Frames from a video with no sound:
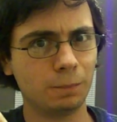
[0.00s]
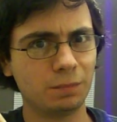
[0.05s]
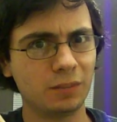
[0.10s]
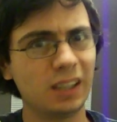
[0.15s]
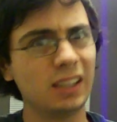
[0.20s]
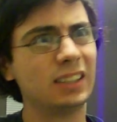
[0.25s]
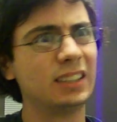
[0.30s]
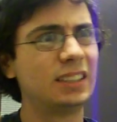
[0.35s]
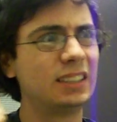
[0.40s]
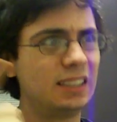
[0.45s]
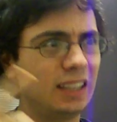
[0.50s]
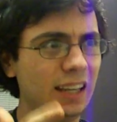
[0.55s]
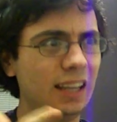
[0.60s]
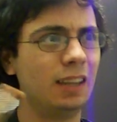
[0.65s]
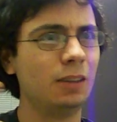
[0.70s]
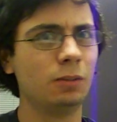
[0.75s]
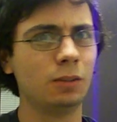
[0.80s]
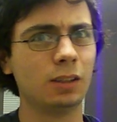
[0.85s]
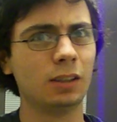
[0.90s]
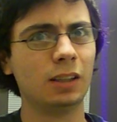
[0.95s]
and
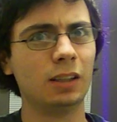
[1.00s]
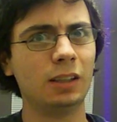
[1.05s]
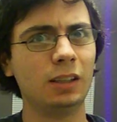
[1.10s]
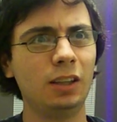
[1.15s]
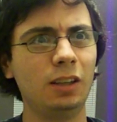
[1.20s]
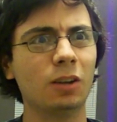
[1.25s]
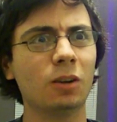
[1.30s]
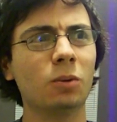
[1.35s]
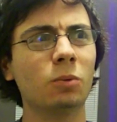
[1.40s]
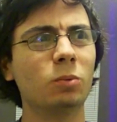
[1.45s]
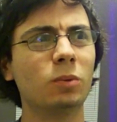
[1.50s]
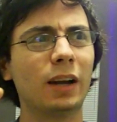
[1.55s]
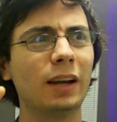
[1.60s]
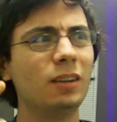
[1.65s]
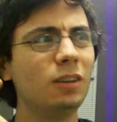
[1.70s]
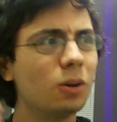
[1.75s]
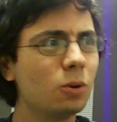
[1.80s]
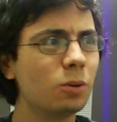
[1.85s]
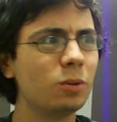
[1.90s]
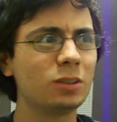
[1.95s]
saying, I
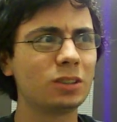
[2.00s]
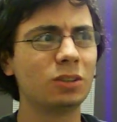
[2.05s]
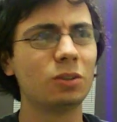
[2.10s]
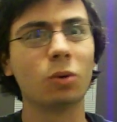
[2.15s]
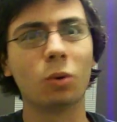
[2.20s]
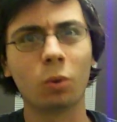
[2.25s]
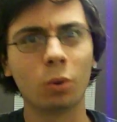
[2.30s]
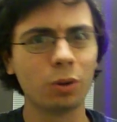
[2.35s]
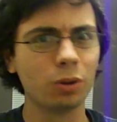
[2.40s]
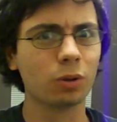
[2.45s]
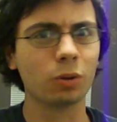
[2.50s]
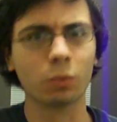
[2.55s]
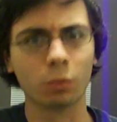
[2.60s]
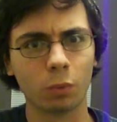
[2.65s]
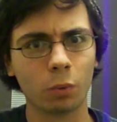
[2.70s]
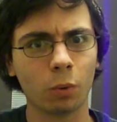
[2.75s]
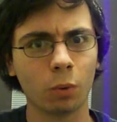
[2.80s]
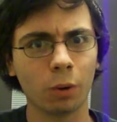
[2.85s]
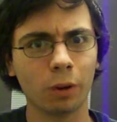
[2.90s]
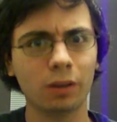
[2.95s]
know it was an oil
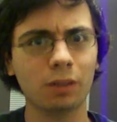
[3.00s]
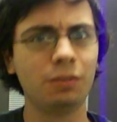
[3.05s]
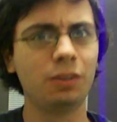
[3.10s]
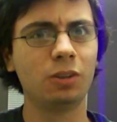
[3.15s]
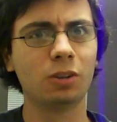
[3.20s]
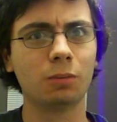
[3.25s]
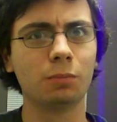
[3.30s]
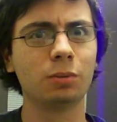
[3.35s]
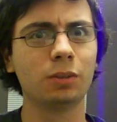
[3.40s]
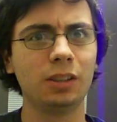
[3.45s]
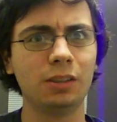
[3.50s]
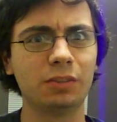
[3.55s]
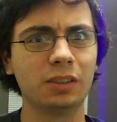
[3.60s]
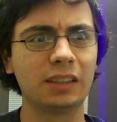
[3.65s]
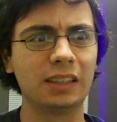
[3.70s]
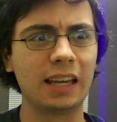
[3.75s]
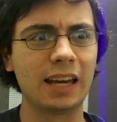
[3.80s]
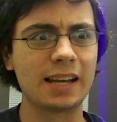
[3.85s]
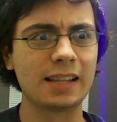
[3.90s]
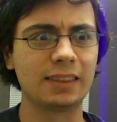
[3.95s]
war, and if you don't believe with
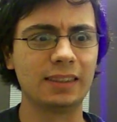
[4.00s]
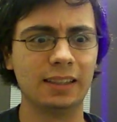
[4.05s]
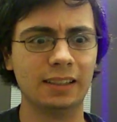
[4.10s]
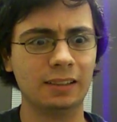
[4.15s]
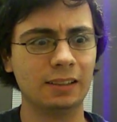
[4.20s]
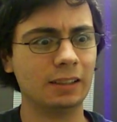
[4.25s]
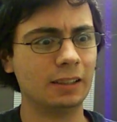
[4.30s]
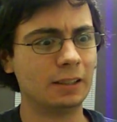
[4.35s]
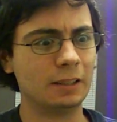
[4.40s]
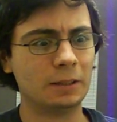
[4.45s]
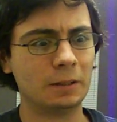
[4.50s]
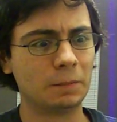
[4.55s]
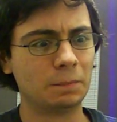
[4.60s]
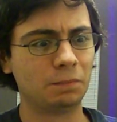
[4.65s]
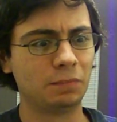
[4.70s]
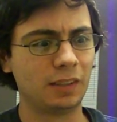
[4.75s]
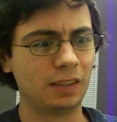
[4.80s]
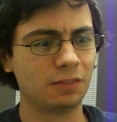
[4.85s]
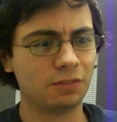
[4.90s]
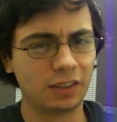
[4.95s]
that, then
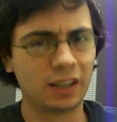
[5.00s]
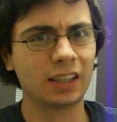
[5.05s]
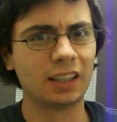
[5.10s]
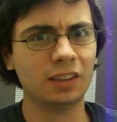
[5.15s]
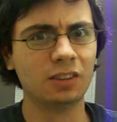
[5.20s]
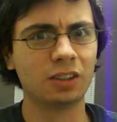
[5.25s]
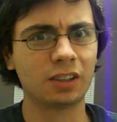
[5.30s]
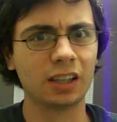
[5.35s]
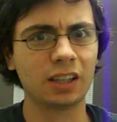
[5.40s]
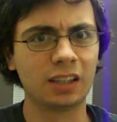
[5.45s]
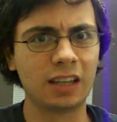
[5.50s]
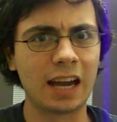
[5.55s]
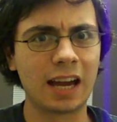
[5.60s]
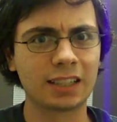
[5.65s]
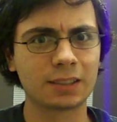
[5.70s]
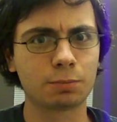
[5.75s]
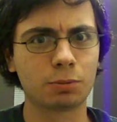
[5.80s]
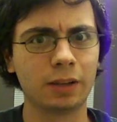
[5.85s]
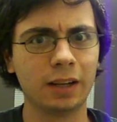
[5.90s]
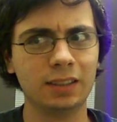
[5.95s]
fucking look at
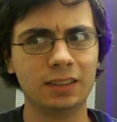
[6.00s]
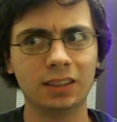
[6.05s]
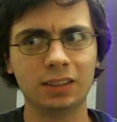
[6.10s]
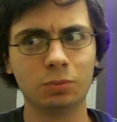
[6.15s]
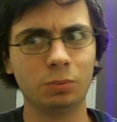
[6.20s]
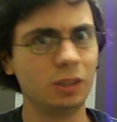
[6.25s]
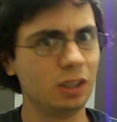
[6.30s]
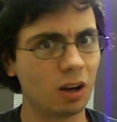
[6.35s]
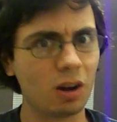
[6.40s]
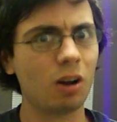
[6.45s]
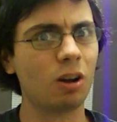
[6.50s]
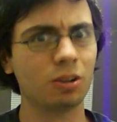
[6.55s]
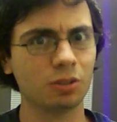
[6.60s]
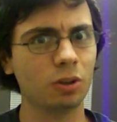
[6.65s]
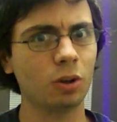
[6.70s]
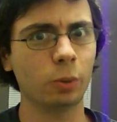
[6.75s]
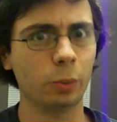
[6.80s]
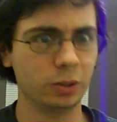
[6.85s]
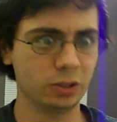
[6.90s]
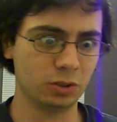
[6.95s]
gas prices. We all
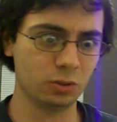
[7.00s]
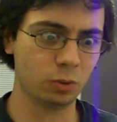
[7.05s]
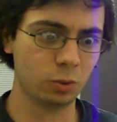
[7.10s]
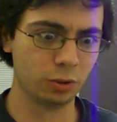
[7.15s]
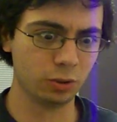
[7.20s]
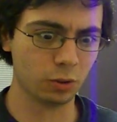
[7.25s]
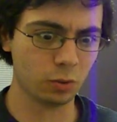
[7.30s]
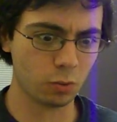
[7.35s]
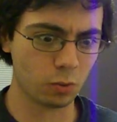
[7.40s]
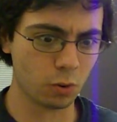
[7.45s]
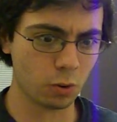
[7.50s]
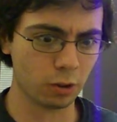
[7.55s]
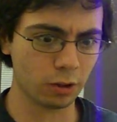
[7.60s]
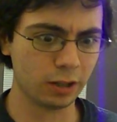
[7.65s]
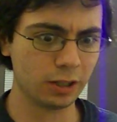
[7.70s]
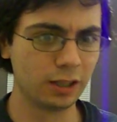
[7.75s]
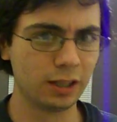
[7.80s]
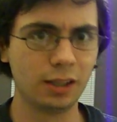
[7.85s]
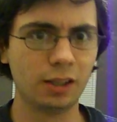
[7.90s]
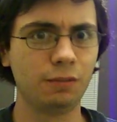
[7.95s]
know it was an oil war.
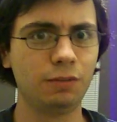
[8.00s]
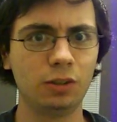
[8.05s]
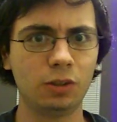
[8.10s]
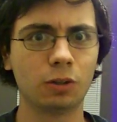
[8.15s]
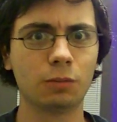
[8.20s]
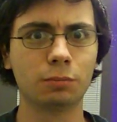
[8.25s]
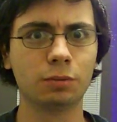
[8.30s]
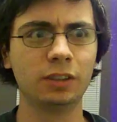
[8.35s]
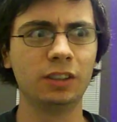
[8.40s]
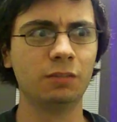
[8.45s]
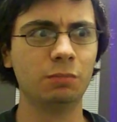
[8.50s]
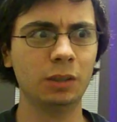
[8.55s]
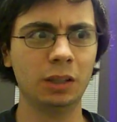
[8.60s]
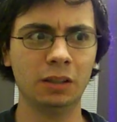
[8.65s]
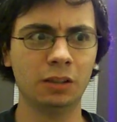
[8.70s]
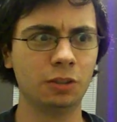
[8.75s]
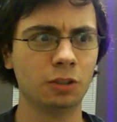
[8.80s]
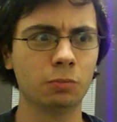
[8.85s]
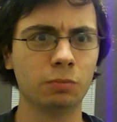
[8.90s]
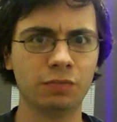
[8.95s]
And if you don't believe me,
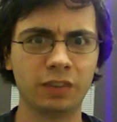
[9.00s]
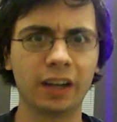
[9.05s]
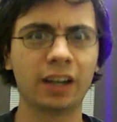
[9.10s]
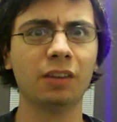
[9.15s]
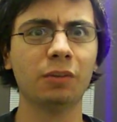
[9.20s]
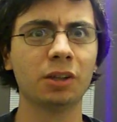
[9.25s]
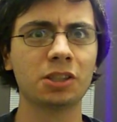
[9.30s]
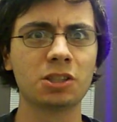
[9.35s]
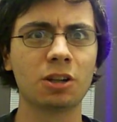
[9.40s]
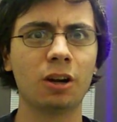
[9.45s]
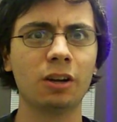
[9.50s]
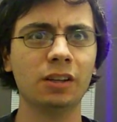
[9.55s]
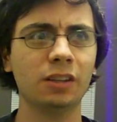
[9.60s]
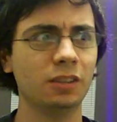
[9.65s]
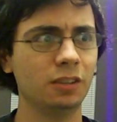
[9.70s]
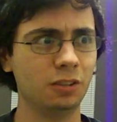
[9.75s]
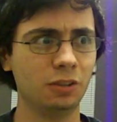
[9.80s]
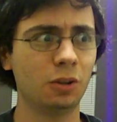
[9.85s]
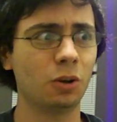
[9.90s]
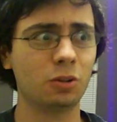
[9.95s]
then you're fucking retarded
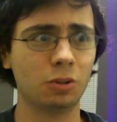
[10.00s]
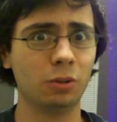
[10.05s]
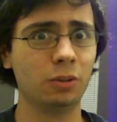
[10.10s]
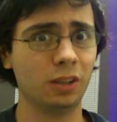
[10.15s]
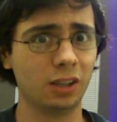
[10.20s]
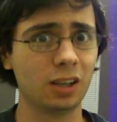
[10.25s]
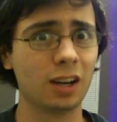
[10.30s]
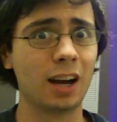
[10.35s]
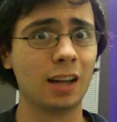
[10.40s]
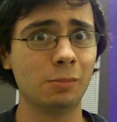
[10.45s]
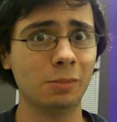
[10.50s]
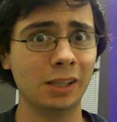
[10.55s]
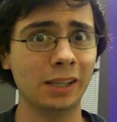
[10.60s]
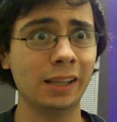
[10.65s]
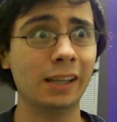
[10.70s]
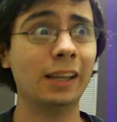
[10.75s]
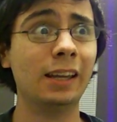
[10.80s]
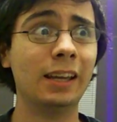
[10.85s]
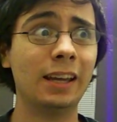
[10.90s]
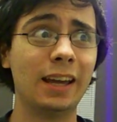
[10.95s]
and you don't know the economy,
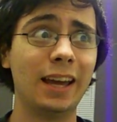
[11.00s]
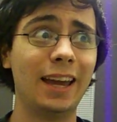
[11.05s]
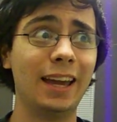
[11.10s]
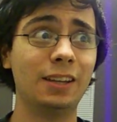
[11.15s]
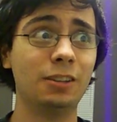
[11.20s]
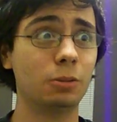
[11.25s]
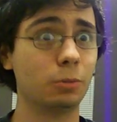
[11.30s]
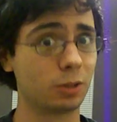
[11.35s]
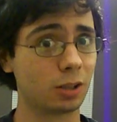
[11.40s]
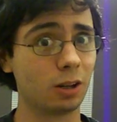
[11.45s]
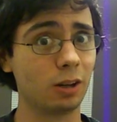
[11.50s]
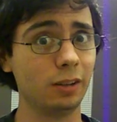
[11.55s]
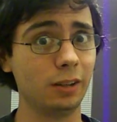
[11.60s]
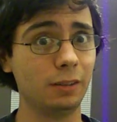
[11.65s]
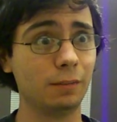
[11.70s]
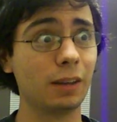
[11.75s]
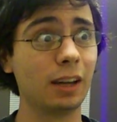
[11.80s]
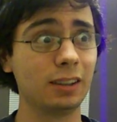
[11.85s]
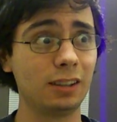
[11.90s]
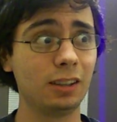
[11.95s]
and you're retarded.
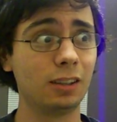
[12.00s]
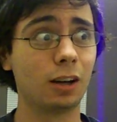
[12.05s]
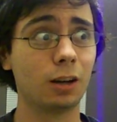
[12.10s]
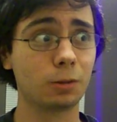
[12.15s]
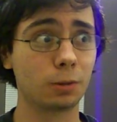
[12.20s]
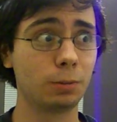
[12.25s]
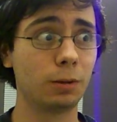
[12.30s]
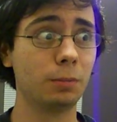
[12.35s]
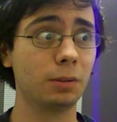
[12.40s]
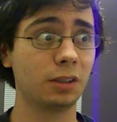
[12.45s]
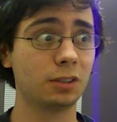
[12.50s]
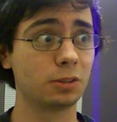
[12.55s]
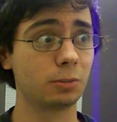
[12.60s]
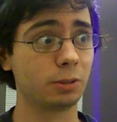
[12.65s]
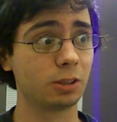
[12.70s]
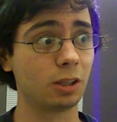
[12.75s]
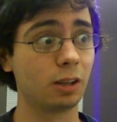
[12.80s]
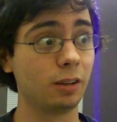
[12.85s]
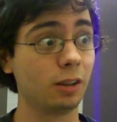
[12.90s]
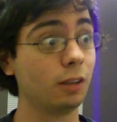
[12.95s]
I think all Republicans are
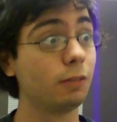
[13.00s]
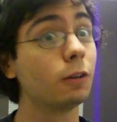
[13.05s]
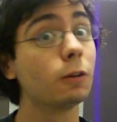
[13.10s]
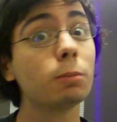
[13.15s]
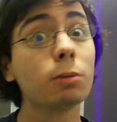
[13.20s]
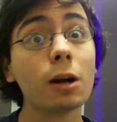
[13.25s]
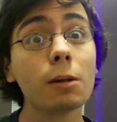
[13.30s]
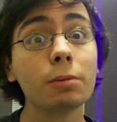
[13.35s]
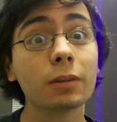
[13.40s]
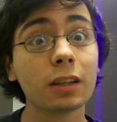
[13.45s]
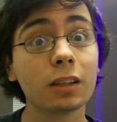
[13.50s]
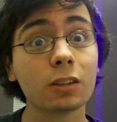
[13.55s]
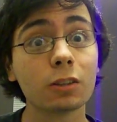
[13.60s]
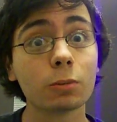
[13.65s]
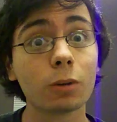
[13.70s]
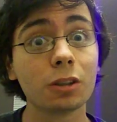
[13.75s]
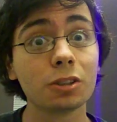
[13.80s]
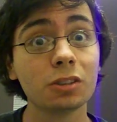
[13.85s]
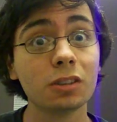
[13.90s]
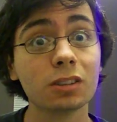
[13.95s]
retarded. If you're a Republican and you're
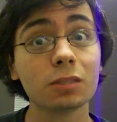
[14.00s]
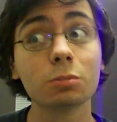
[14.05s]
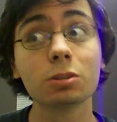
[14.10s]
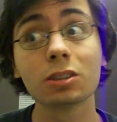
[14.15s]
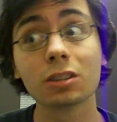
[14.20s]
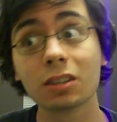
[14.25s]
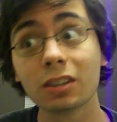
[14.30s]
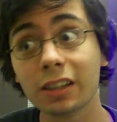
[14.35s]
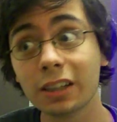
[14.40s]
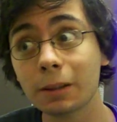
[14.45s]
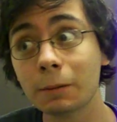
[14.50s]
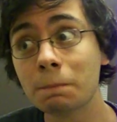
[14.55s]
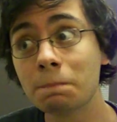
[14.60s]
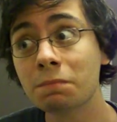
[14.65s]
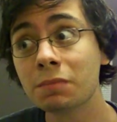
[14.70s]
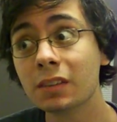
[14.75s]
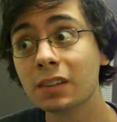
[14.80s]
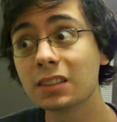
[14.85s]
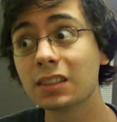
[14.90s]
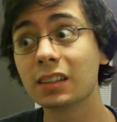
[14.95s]
watching this, I'm sorry.
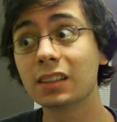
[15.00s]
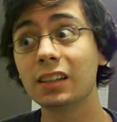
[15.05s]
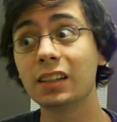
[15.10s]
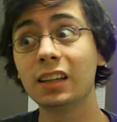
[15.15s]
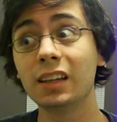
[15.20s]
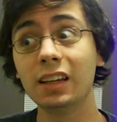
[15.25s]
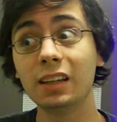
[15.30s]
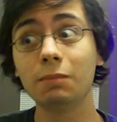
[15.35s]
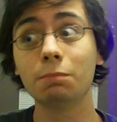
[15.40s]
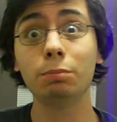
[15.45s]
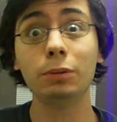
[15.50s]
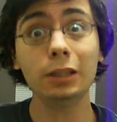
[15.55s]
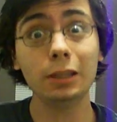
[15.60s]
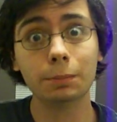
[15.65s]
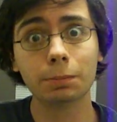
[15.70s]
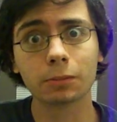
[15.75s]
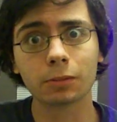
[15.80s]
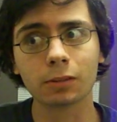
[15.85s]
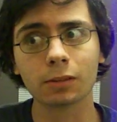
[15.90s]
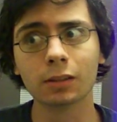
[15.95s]
It's not that I hate
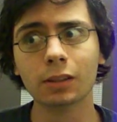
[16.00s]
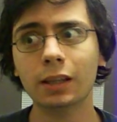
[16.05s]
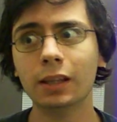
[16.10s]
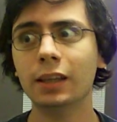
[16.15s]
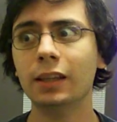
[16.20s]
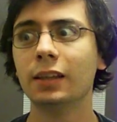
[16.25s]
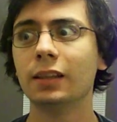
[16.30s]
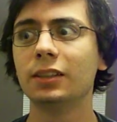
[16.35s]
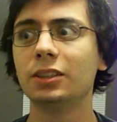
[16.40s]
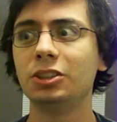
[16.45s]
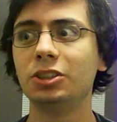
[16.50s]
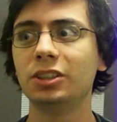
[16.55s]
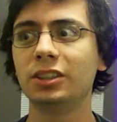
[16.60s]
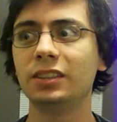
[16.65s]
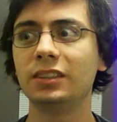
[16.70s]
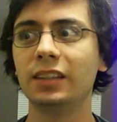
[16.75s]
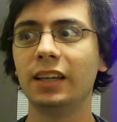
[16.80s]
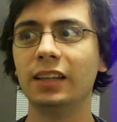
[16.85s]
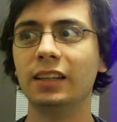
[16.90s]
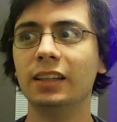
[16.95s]
people. It's
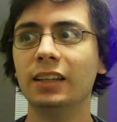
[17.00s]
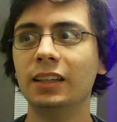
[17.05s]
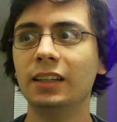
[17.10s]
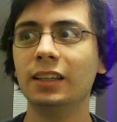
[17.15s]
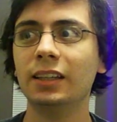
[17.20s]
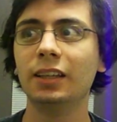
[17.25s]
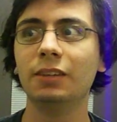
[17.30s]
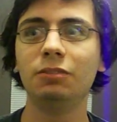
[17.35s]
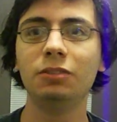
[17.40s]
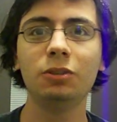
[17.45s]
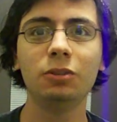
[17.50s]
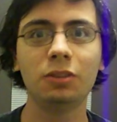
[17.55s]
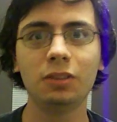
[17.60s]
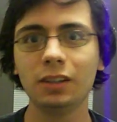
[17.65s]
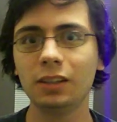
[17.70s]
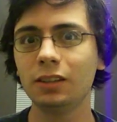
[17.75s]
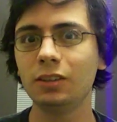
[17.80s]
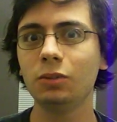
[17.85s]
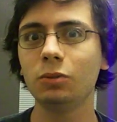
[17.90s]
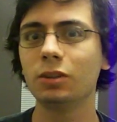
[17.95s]
just that if you
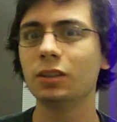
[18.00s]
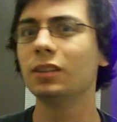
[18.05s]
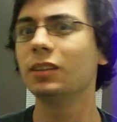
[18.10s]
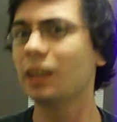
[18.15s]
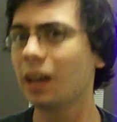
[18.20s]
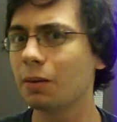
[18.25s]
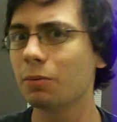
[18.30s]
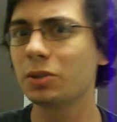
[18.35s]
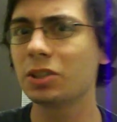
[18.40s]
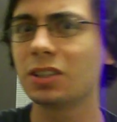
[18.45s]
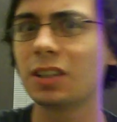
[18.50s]
think you can... How much